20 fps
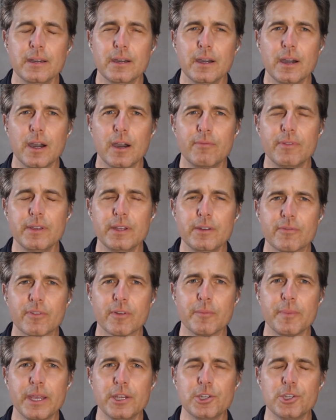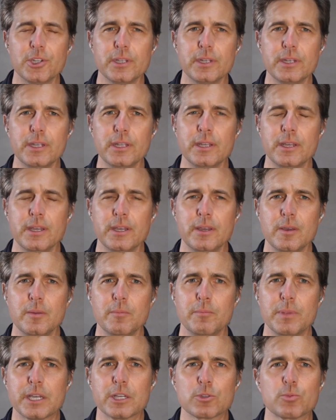of information?
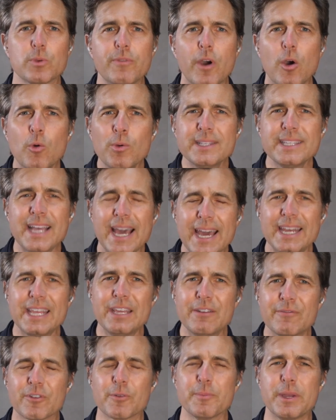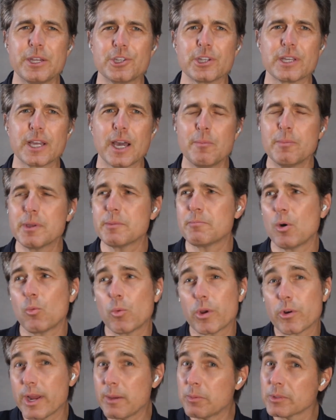Because we've always had information coming, but we
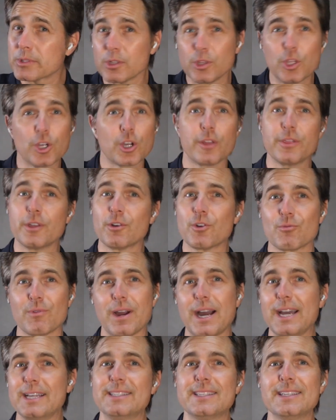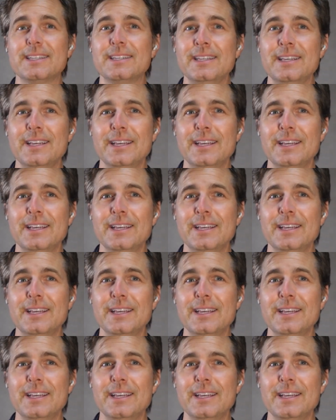were able to look on the horizon.